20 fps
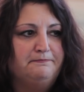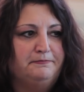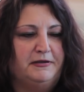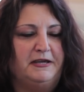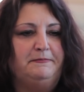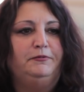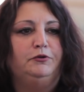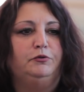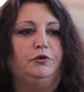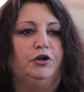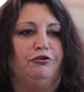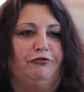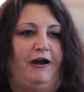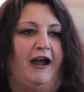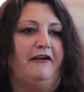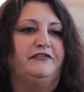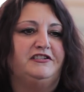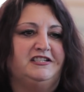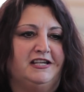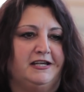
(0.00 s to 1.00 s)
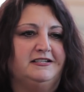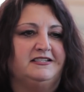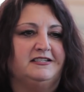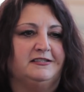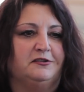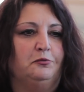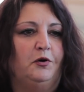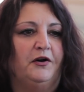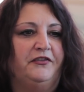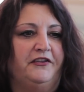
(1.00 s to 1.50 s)
people will gravitate
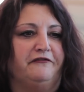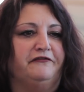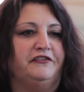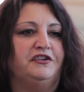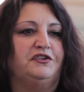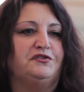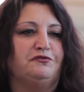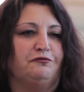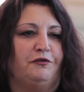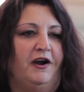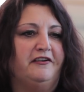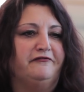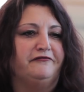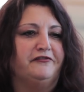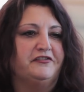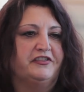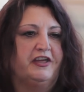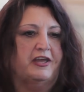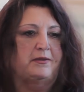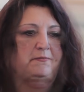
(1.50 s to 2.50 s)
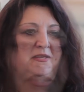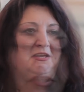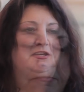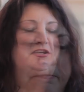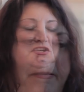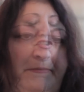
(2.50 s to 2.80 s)
to the one that feels right for them.